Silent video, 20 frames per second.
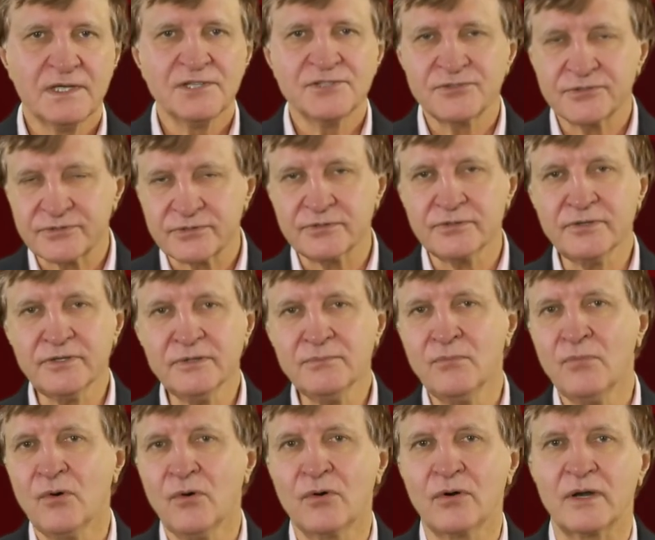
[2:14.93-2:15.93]
So to learn
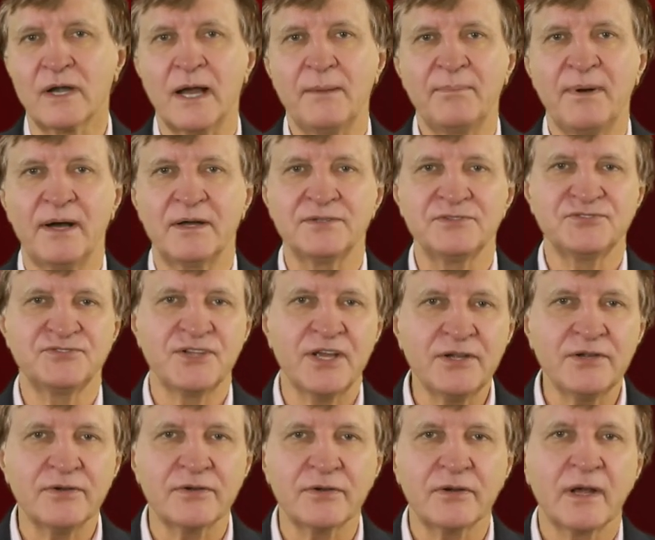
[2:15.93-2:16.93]
more about
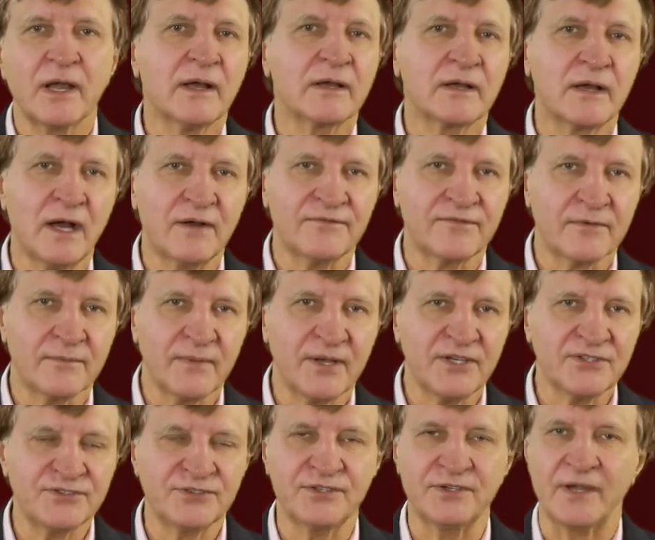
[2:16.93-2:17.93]
gender
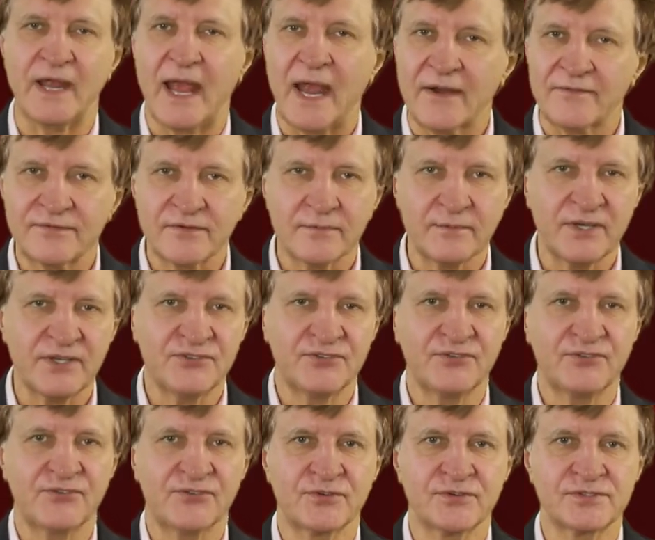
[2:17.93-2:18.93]
confirmation and
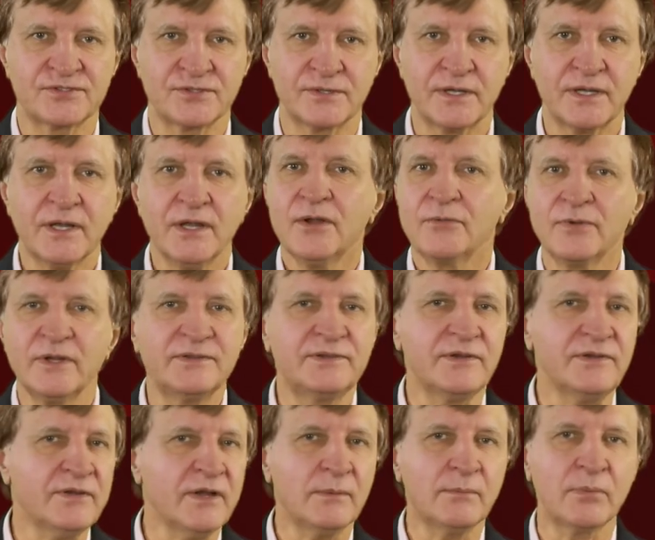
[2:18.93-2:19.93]
affirmation surgery, read the
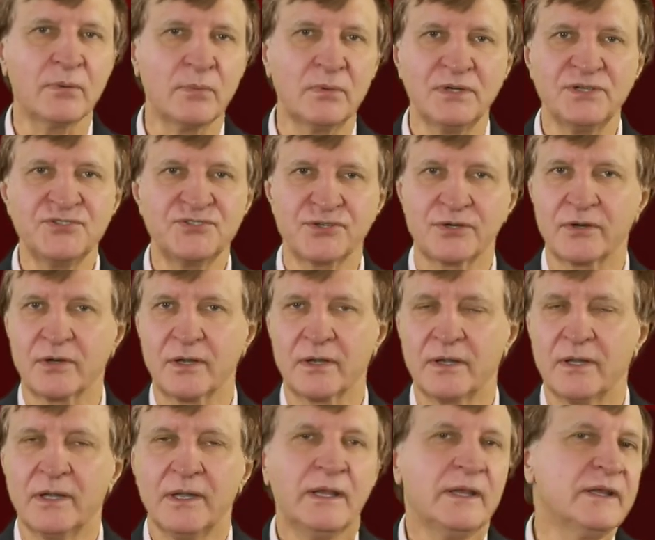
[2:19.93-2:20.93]
number one journal
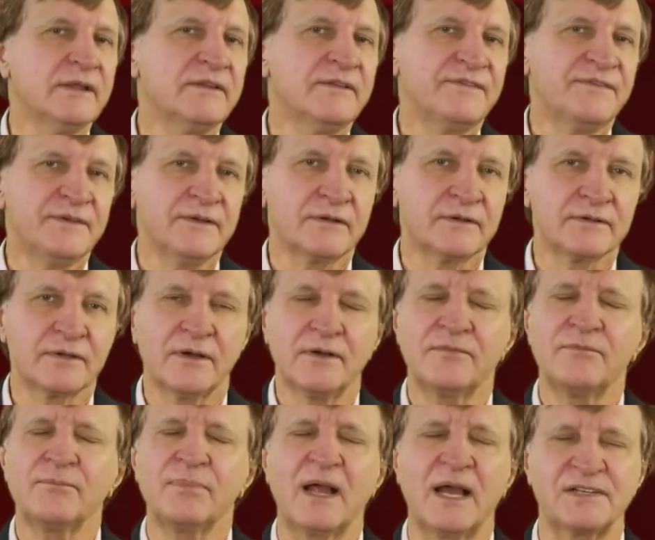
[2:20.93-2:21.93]
in the field
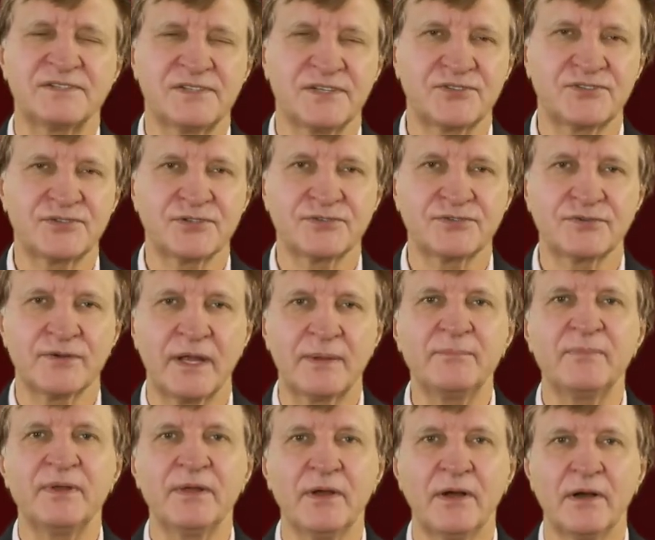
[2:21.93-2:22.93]
of plastic surgery
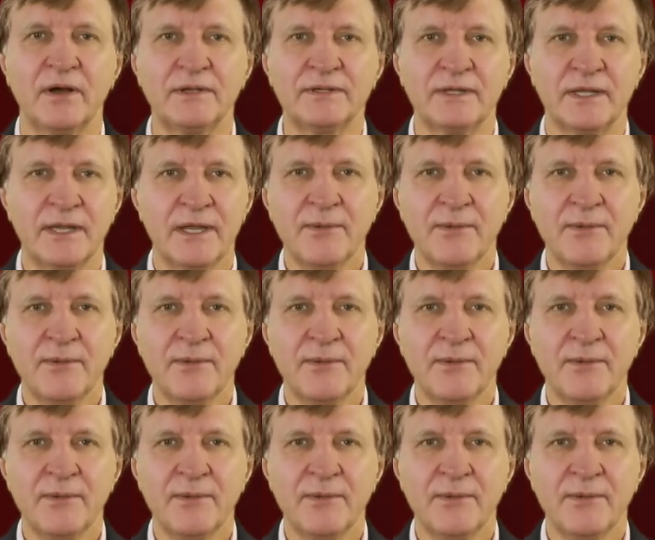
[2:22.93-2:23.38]
and beyond,